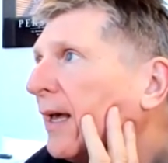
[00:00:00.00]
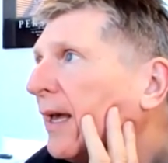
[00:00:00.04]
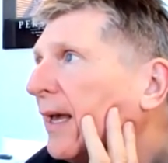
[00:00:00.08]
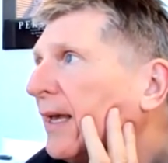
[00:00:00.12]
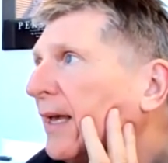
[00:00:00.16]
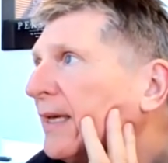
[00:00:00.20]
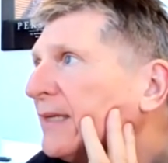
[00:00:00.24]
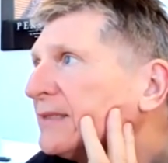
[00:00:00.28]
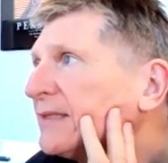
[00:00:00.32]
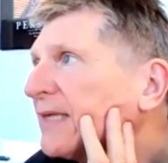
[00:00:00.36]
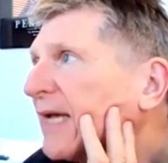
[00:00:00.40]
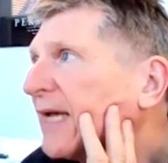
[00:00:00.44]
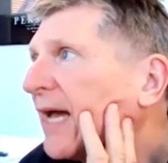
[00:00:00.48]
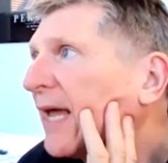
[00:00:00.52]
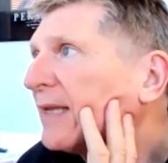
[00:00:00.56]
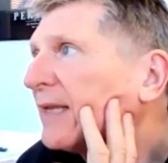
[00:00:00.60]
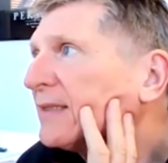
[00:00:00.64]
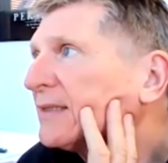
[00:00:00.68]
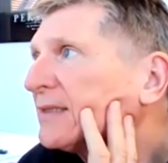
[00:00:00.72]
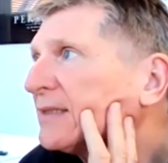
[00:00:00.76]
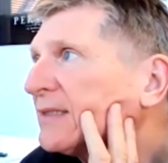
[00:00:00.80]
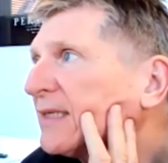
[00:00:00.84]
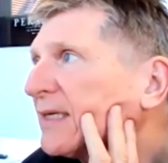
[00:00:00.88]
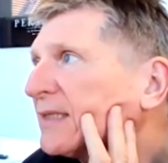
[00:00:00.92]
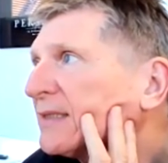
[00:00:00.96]
he's
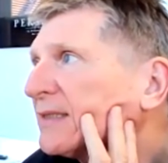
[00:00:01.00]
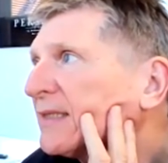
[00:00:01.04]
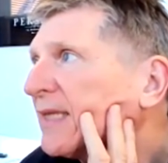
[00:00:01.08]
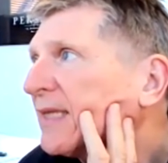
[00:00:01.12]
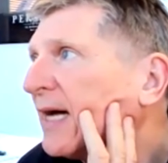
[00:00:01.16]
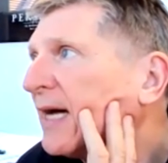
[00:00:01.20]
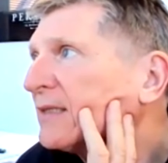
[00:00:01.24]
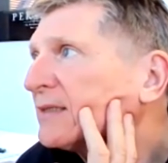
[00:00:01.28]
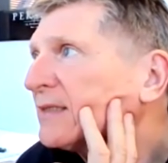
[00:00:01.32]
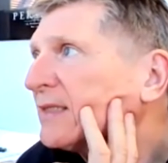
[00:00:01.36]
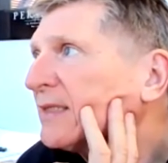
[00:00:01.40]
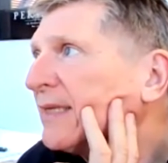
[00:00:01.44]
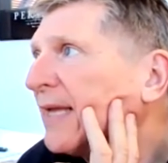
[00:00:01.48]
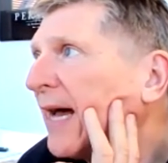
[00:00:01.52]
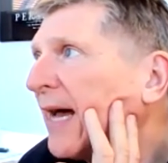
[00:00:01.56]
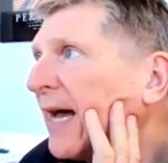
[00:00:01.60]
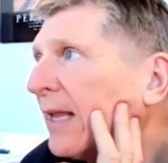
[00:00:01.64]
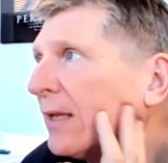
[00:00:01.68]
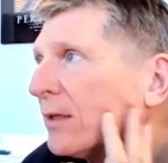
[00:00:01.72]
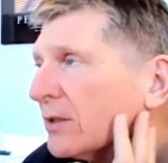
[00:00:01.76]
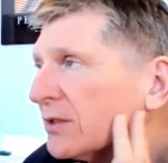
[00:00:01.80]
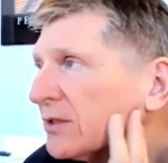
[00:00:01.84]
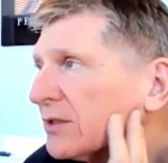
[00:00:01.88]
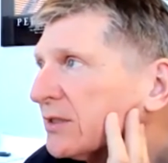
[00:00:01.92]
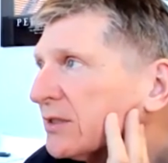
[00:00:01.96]
got
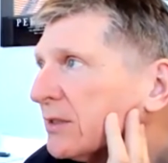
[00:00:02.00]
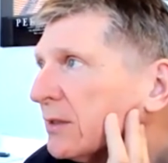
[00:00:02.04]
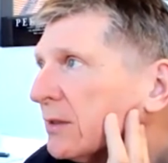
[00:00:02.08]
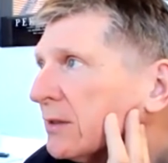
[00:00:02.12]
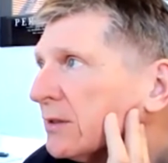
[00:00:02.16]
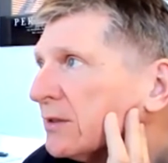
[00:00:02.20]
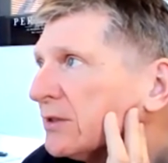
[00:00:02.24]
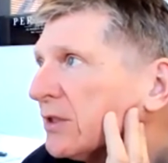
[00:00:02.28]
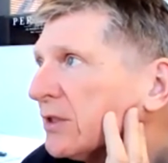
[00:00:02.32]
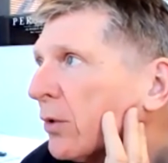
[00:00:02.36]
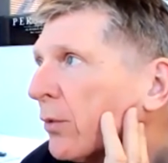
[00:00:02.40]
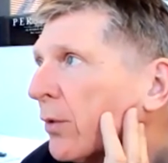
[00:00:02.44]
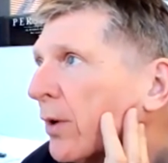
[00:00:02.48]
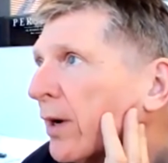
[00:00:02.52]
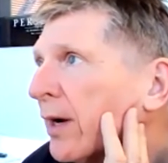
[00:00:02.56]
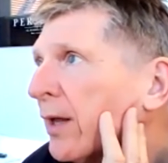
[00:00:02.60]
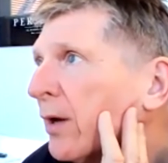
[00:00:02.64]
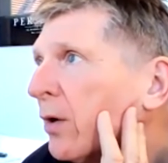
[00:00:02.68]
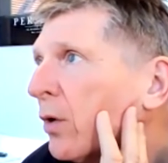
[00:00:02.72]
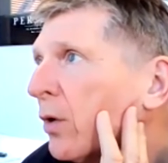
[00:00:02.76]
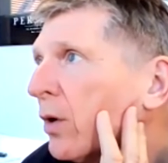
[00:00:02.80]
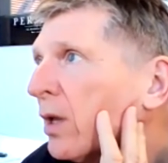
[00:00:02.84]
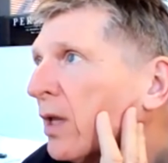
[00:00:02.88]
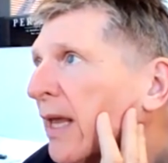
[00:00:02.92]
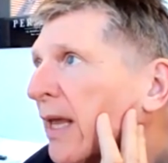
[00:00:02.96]
$6,000. So we're going to
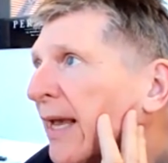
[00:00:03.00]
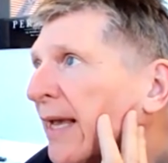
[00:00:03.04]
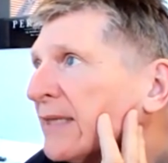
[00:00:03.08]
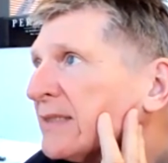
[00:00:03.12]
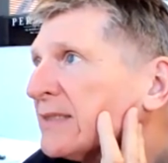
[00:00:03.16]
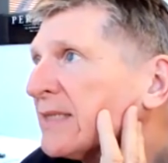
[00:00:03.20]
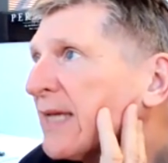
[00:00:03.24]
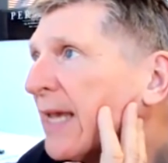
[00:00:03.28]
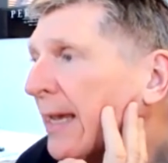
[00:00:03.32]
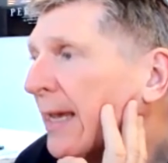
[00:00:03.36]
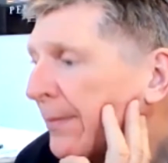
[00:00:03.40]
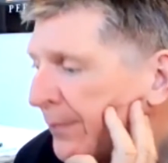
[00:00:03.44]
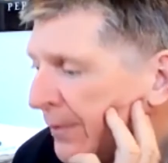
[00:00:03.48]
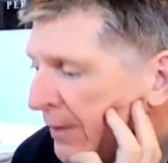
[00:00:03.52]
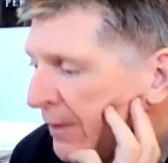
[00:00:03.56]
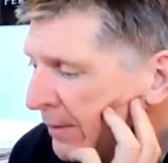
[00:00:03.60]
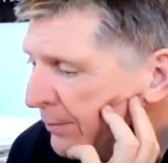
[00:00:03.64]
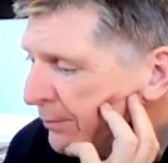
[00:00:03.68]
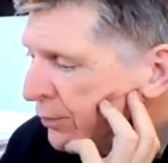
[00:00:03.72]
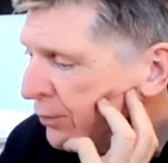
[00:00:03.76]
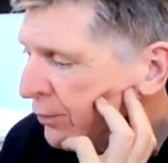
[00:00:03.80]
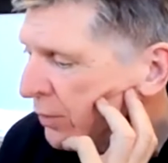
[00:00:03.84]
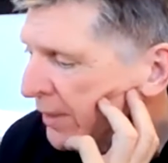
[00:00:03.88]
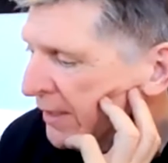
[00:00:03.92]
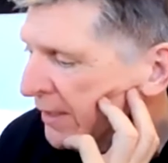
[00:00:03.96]
go to landscaping,
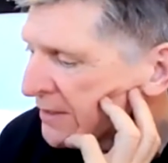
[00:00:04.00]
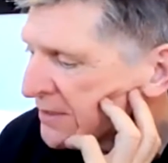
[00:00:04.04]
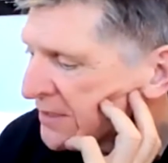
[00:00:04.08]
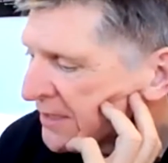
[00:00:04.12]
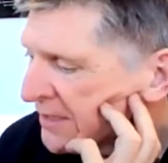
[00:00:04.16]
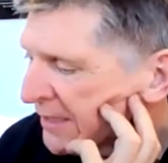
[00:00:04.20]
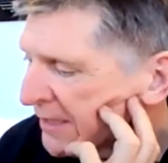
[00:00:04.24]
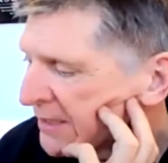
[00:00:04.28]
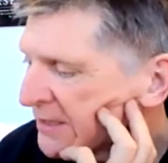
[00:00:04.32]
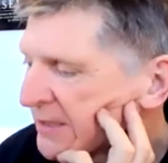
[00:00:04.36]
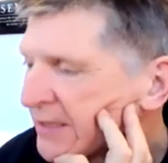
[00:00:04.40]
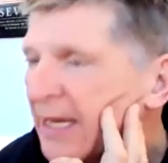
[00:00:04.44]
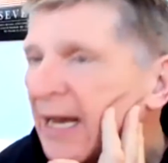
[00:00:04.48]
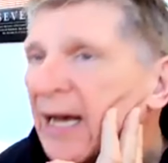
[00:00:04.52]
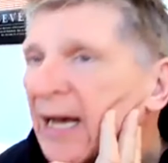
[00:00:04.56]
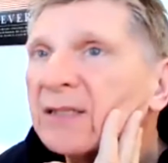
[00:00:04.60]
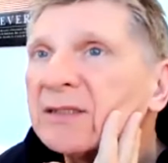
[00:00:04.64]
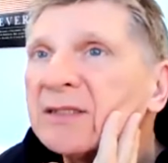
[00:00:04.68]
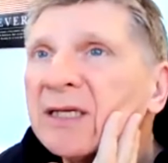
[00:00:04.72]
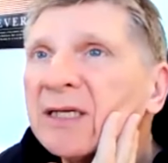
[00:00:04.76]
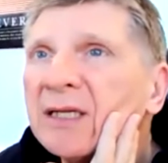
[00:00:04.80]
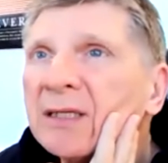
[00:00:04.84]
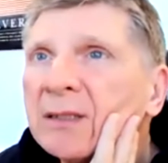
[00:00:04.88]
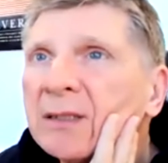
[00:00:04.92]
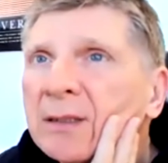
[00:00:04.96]
put in
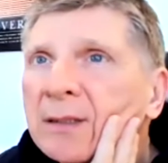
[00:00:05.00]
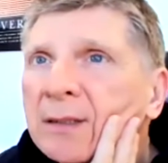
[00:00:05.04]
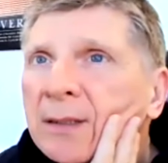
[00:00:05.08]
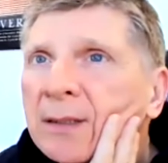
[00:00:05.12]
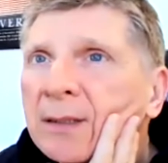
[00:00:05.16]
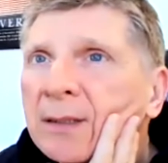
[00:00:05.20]
6,000.